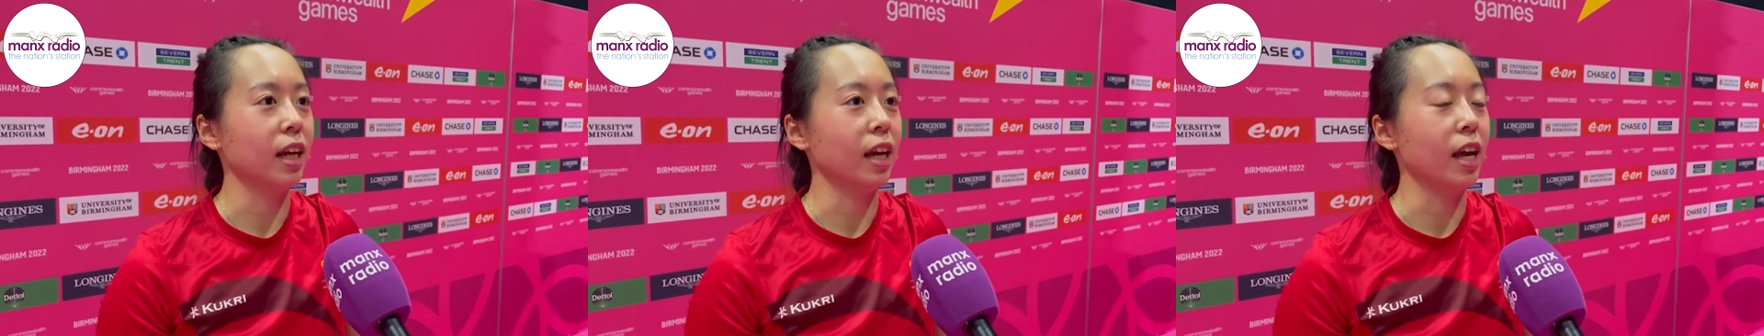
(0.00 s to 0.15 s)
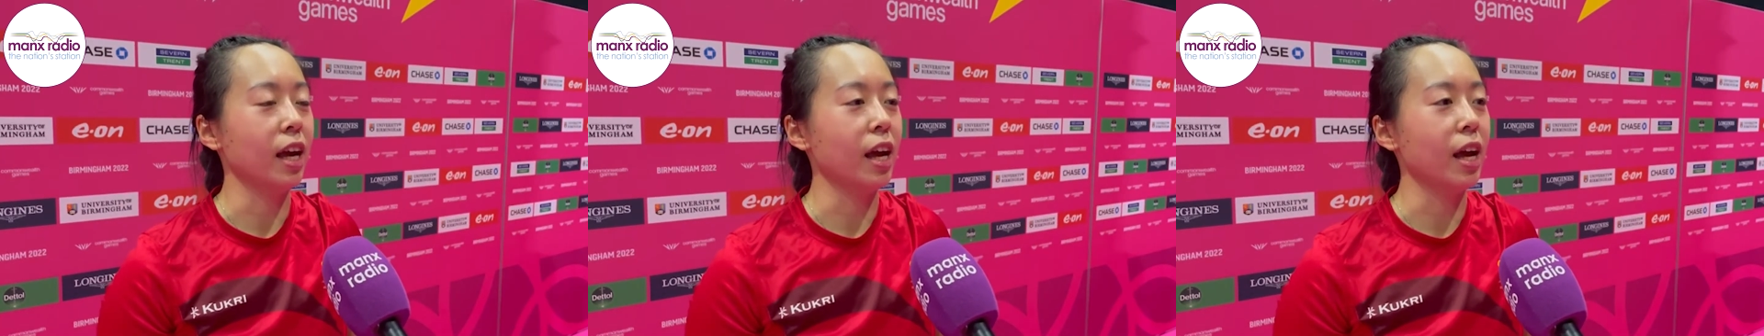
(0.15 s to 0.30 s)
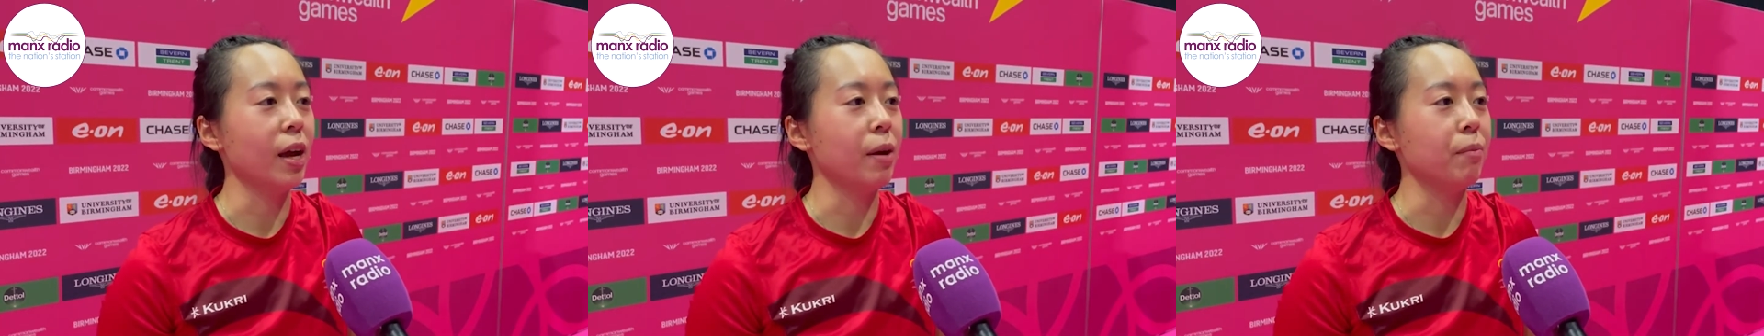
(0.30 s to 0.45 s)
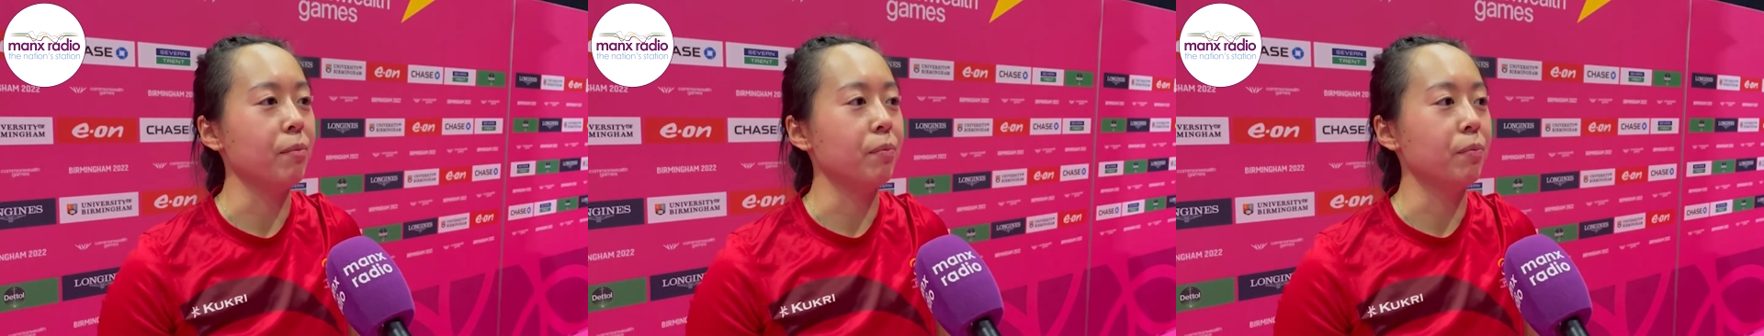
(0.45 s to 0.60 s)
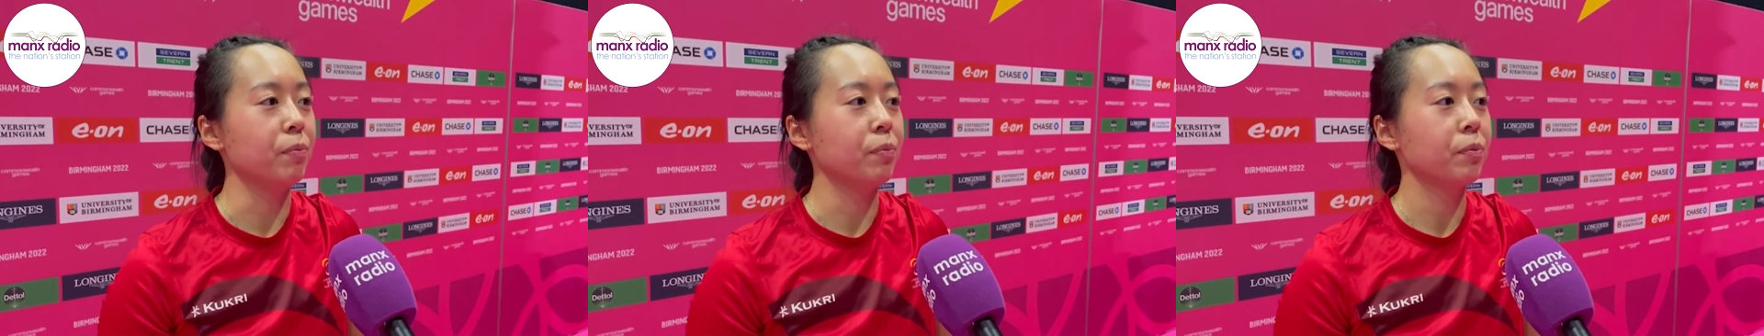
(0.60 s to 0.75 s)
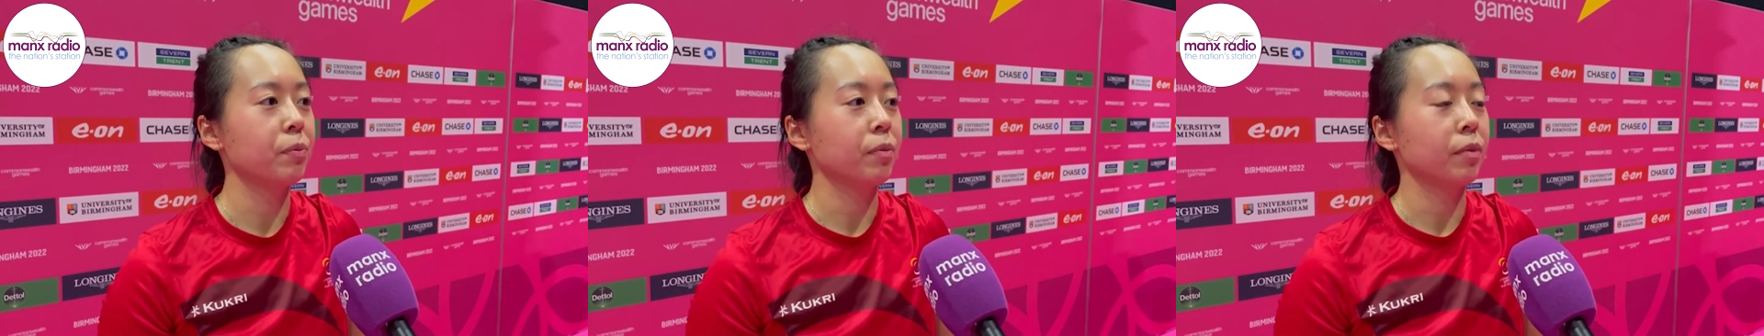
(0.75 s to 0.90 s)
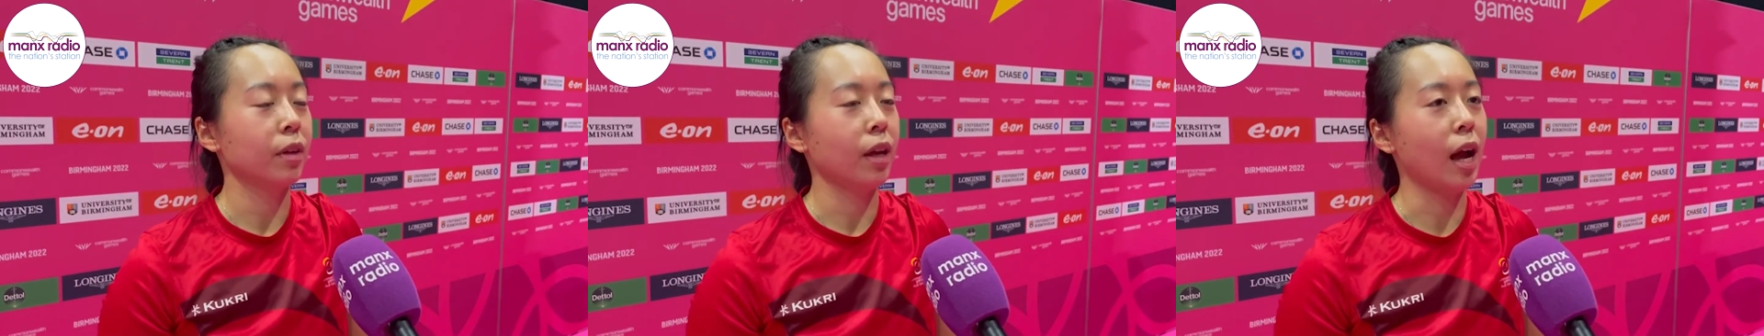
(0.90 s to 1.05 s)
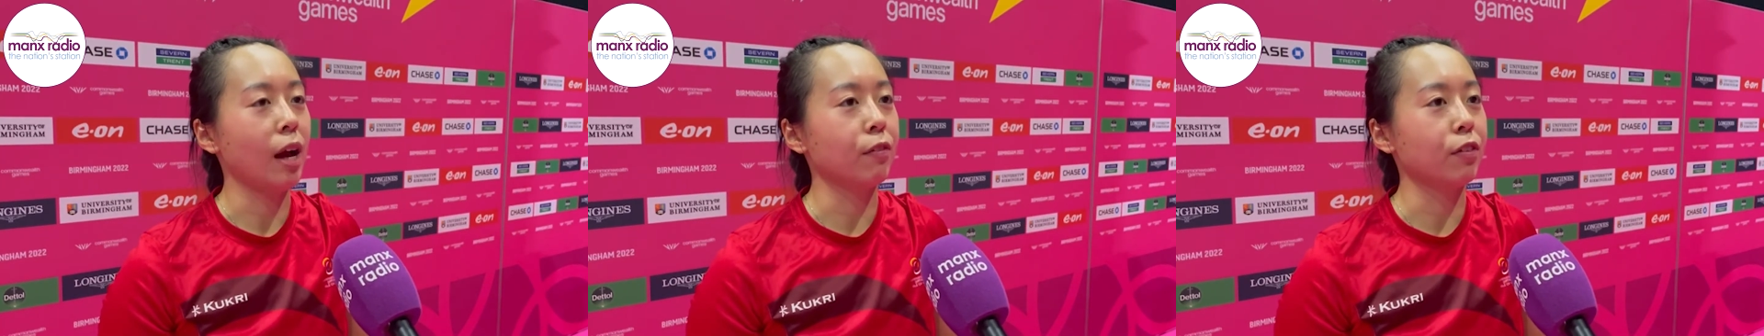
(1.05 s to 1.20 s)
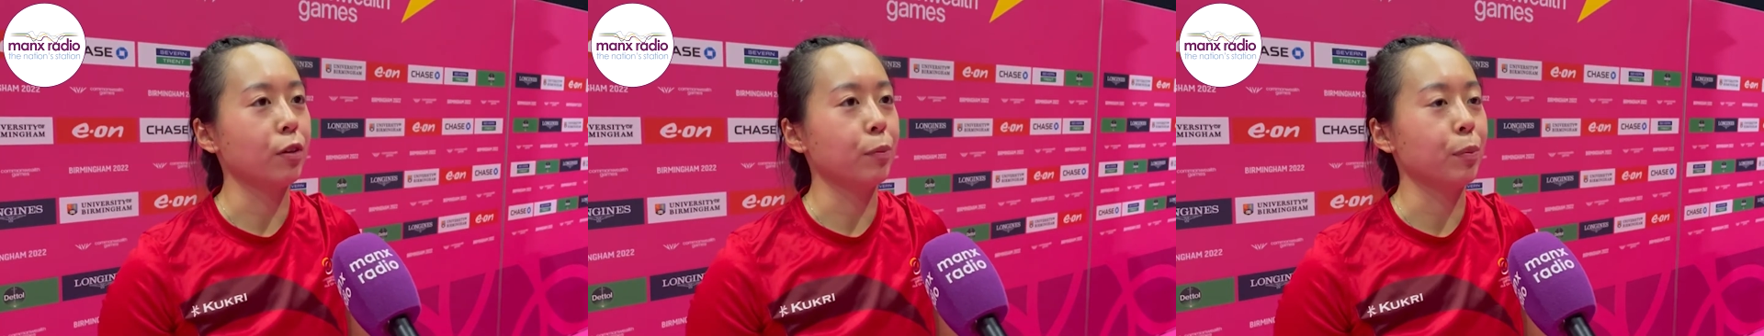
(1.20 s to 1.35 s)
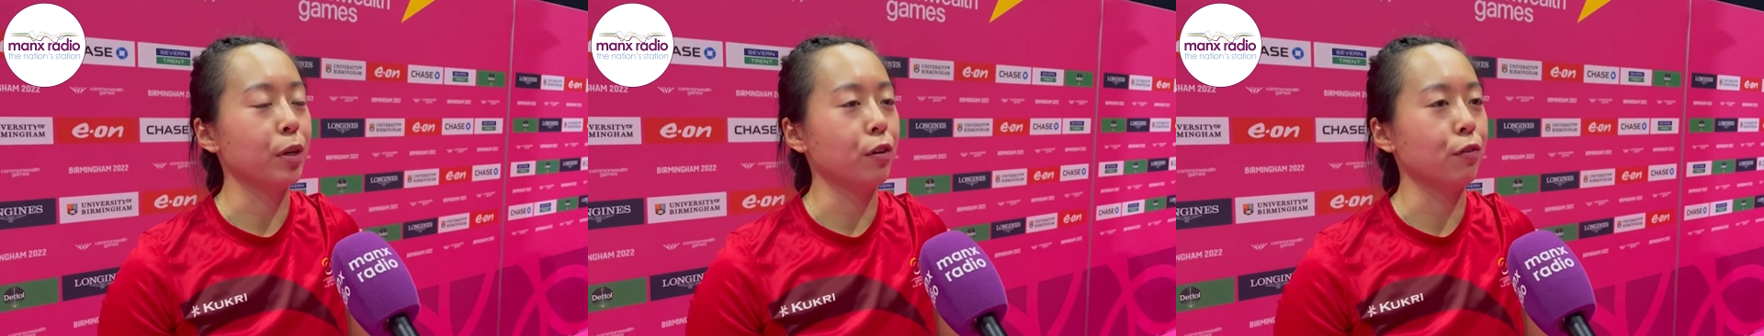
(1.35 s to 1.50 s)
Um,
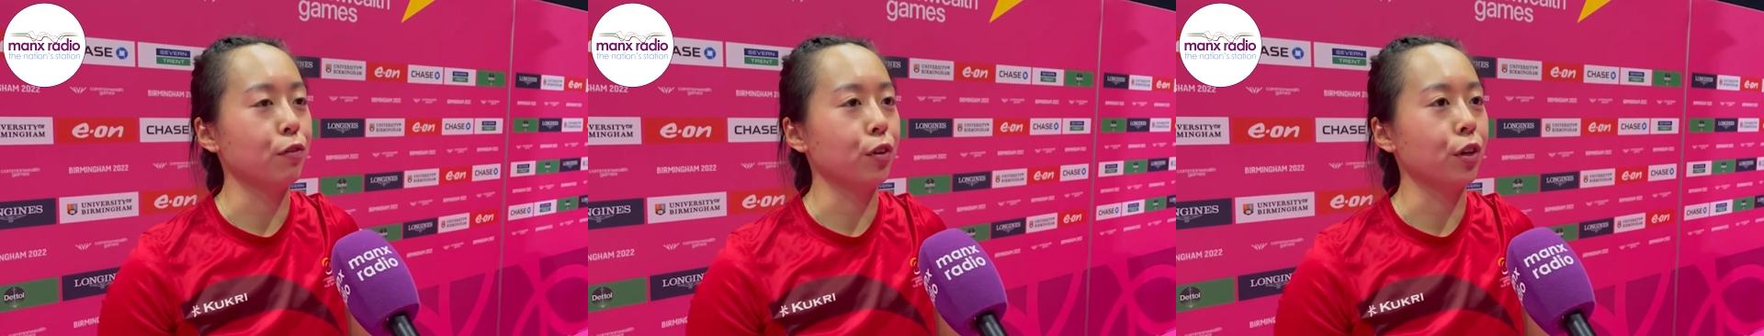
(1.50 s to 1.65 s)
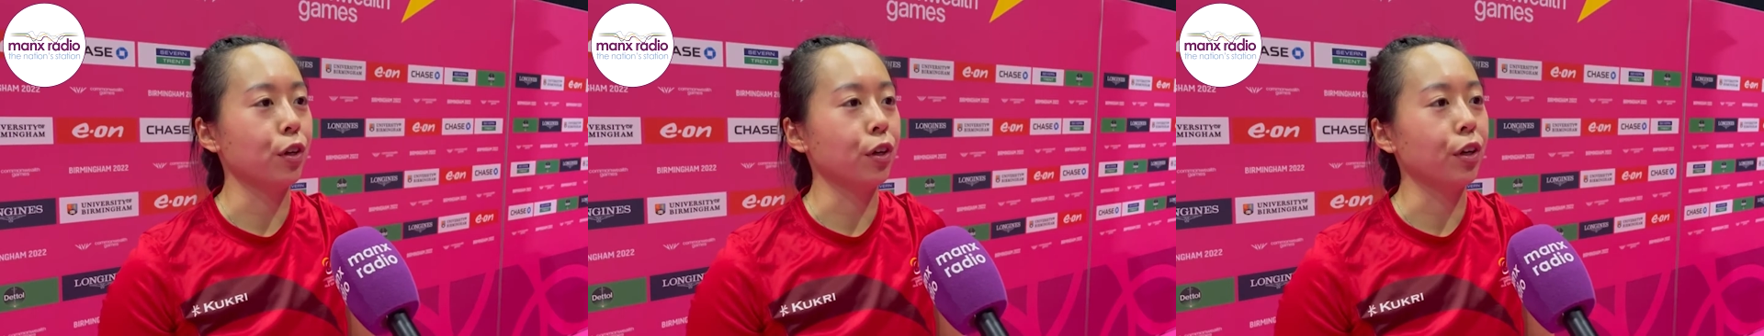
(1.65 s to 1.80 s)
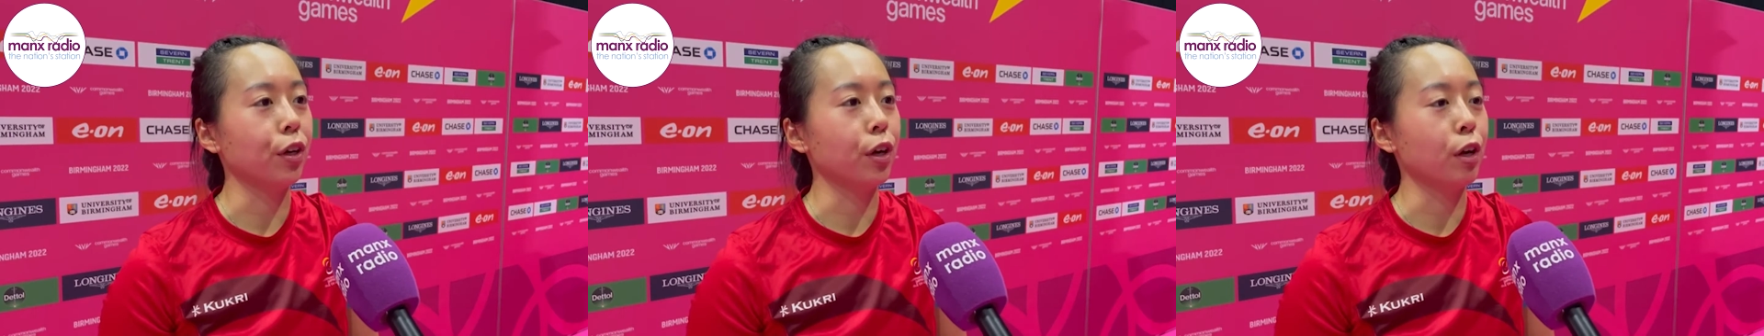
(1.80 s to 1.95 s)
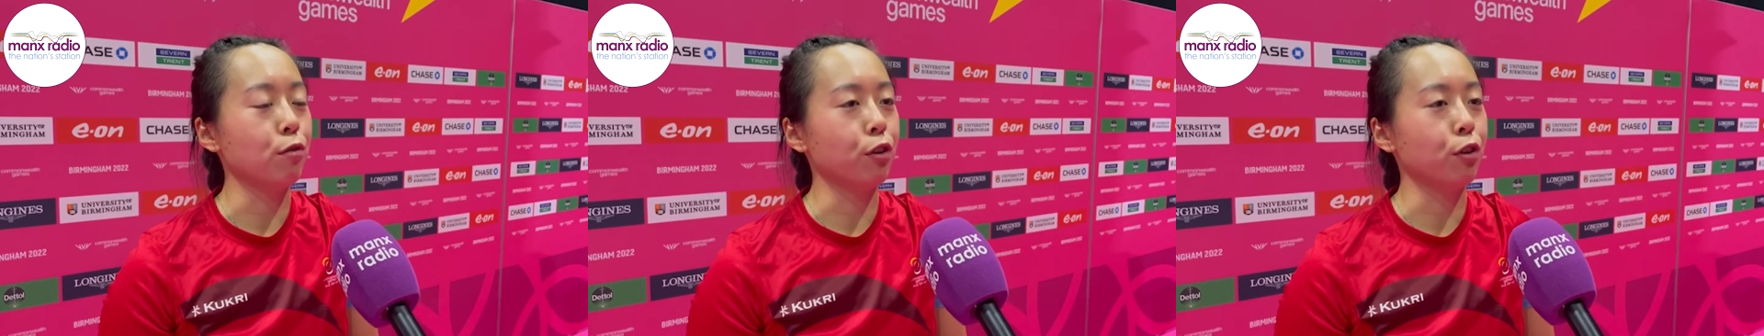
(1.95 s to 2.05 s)
having a bit of a,